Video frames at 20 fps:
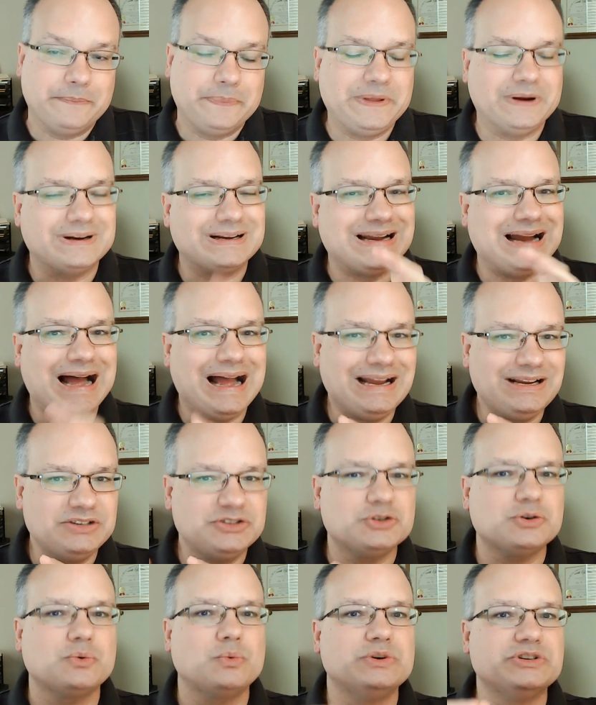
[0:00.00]
Now,
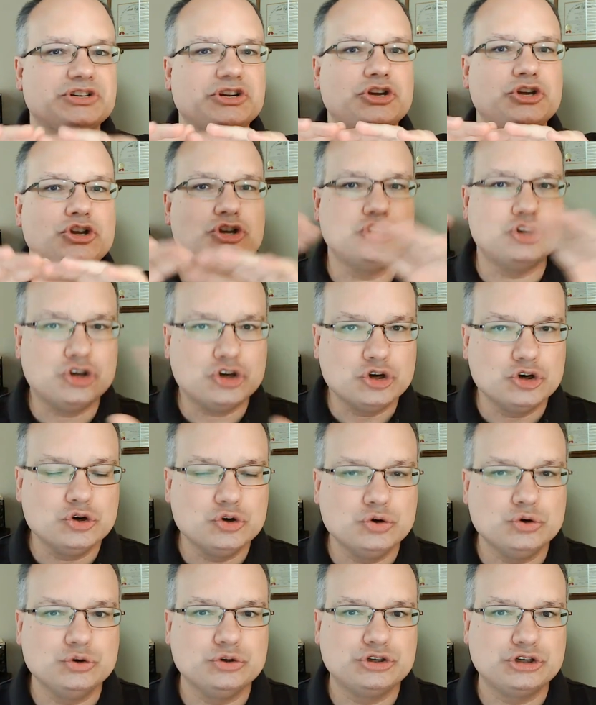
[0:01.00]
Kaiser was a
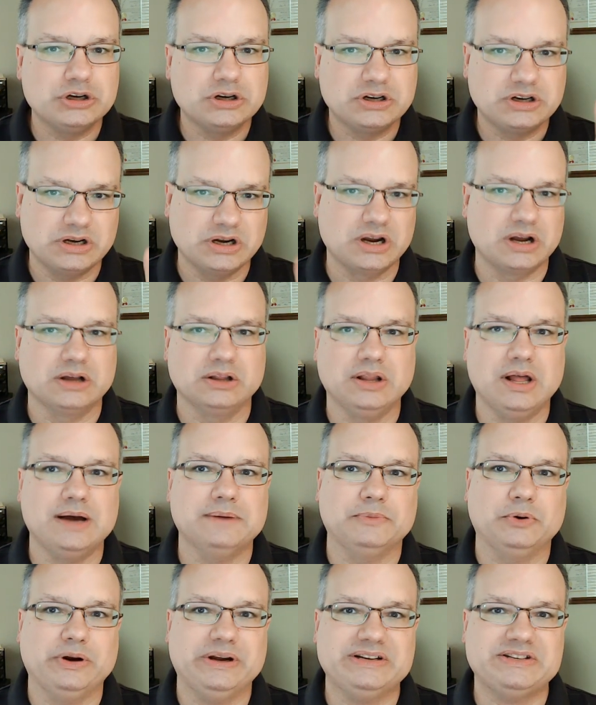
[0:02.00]
huge
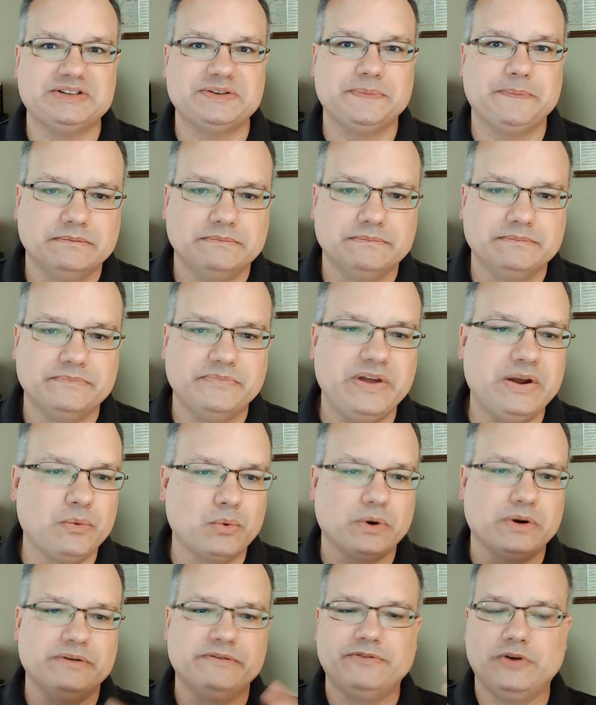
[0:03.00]
conglomerate. They
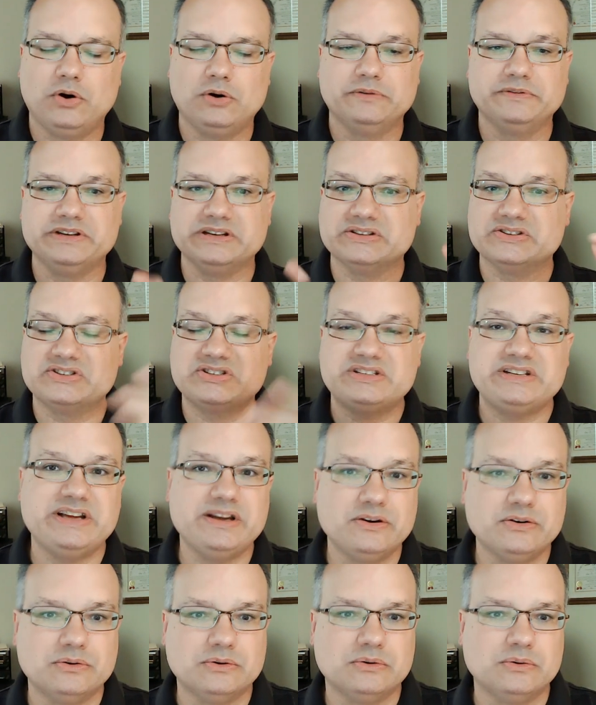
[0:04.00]
were involved in
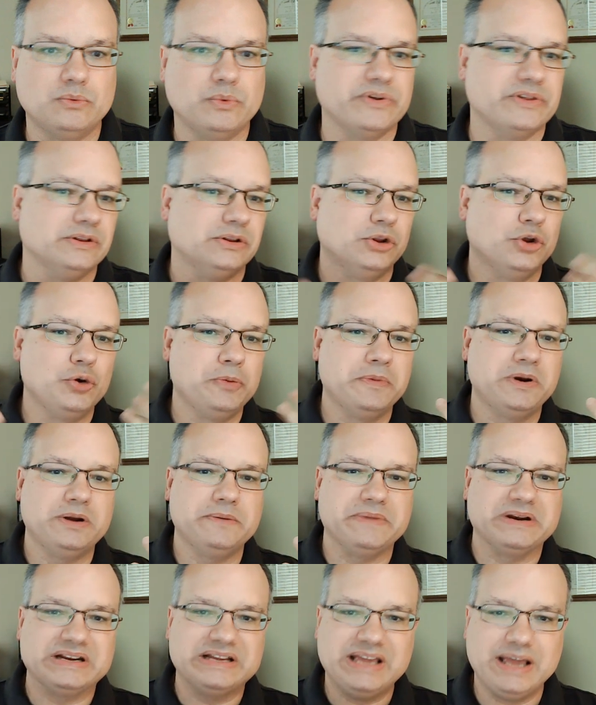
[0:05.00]
steel, with
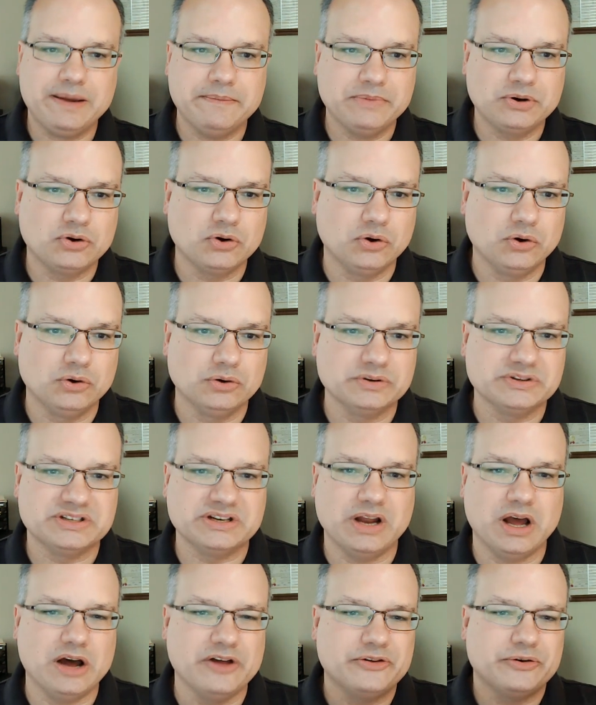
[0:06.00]
aluminum and chemicals,
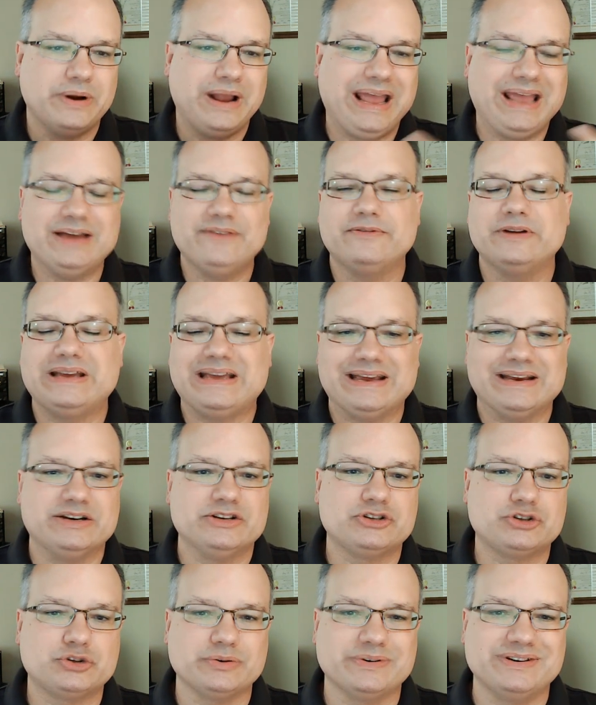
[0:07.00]
and other heavy
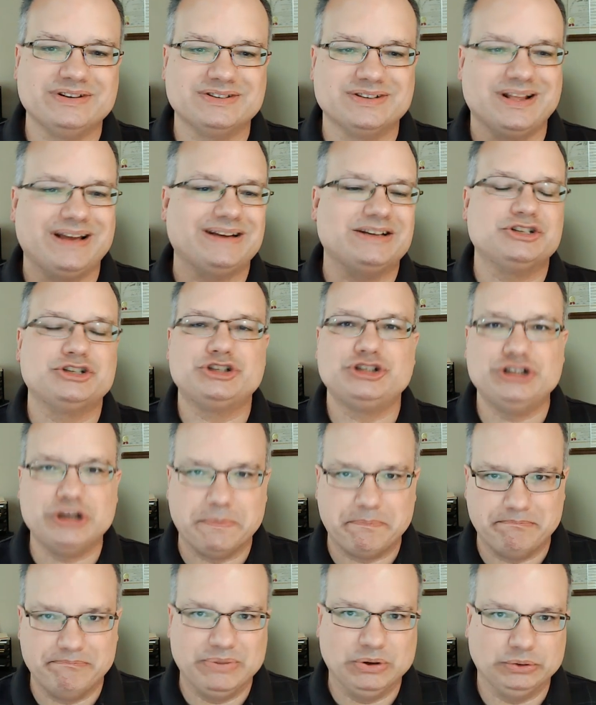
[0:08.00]
industries like
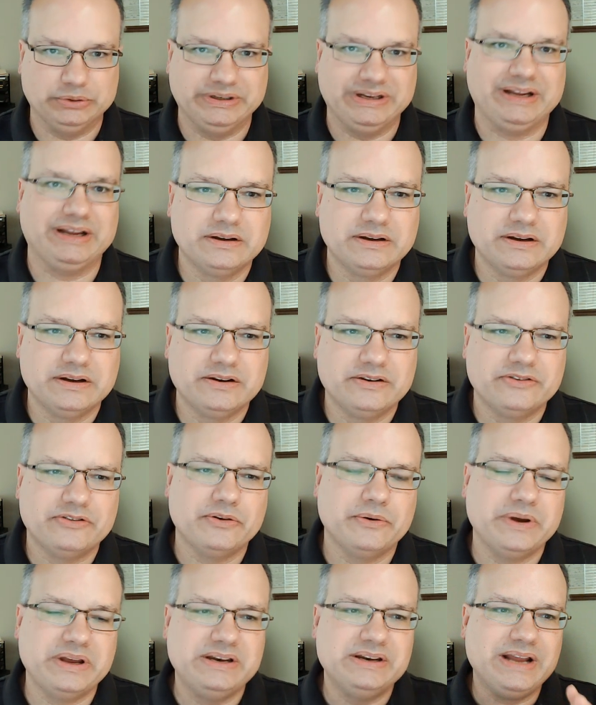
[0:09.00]
shipbuilding.
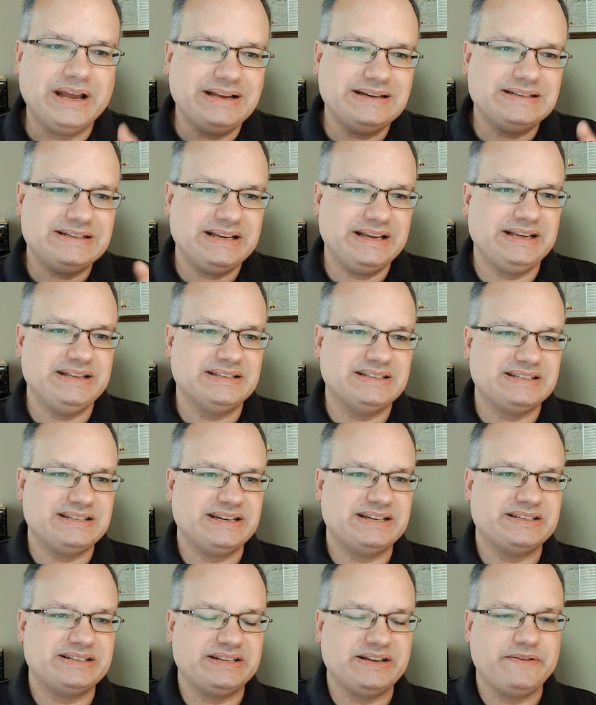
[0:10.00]
So in nineteen
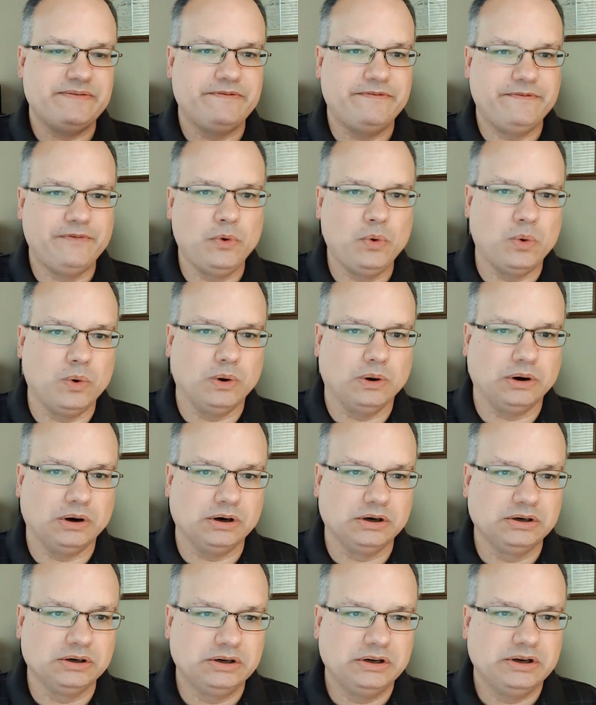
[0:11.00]

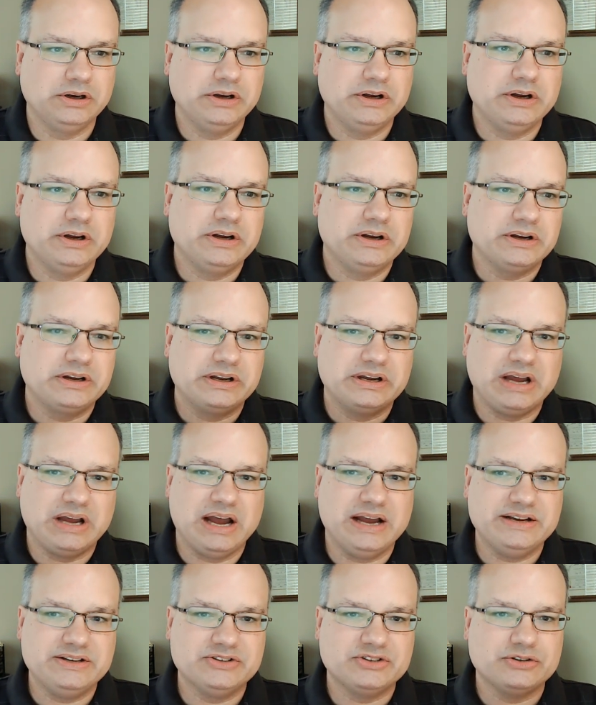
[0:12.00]
sixty-four,
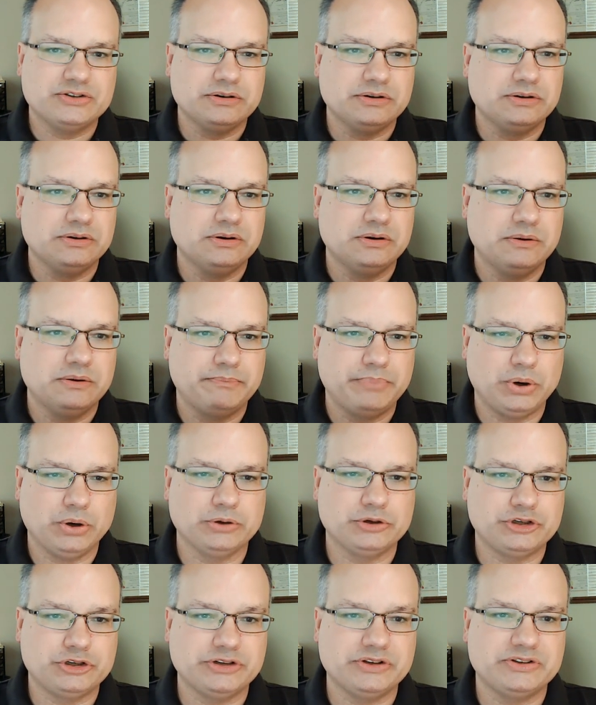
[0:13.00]
Kaiser
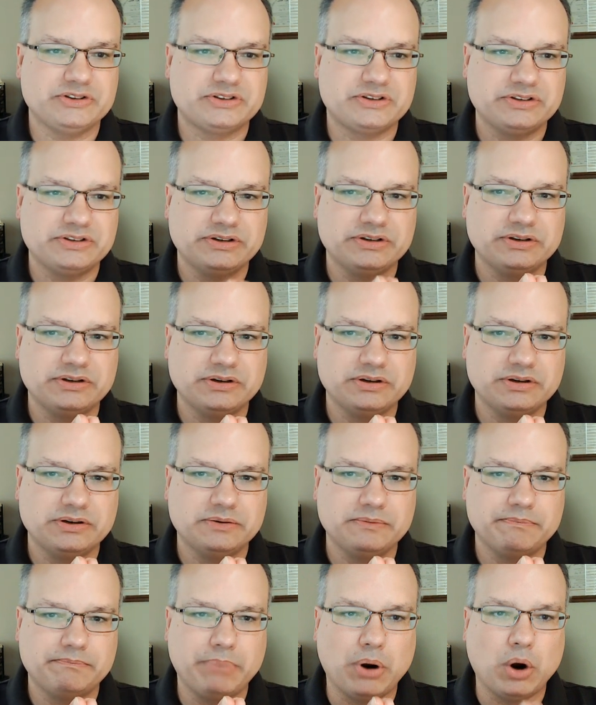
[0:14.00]
purchased
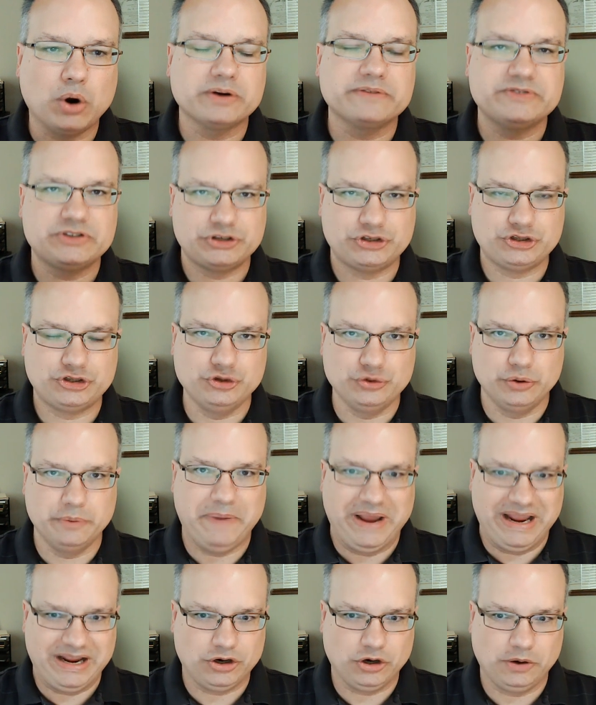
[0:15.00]
part of
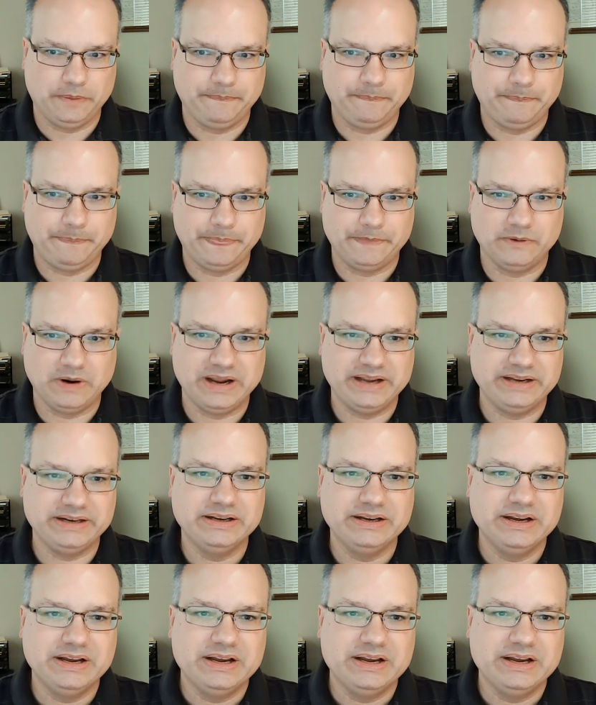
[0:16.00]
Studebaker, right?